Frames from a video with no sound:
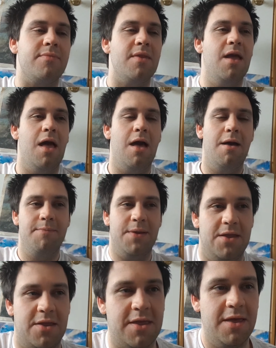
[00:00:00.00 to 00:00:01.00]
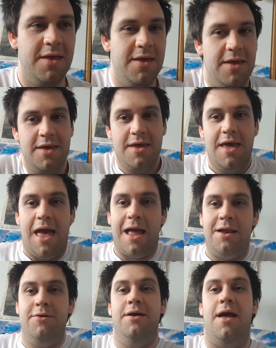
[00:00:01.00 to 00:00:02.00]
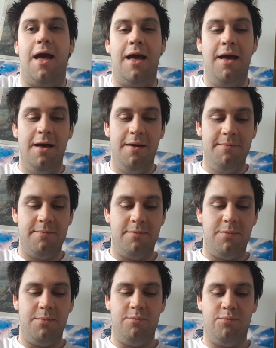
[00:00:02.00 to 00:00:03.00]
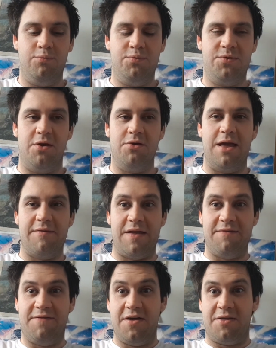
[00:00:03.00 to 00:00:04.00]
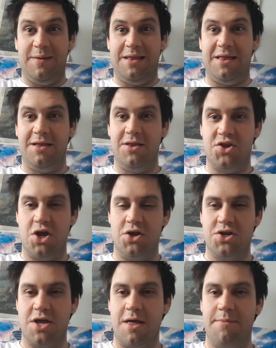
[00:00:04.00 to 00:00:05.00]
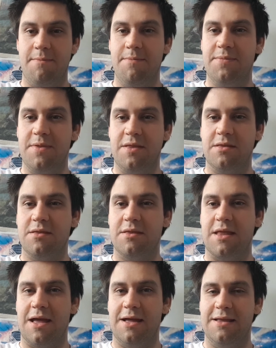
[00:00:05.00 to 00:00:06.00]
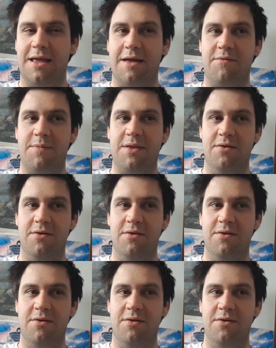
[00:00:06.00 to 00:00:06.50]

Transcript: But anyway, so they have their first meeting in the church, and they have a bit.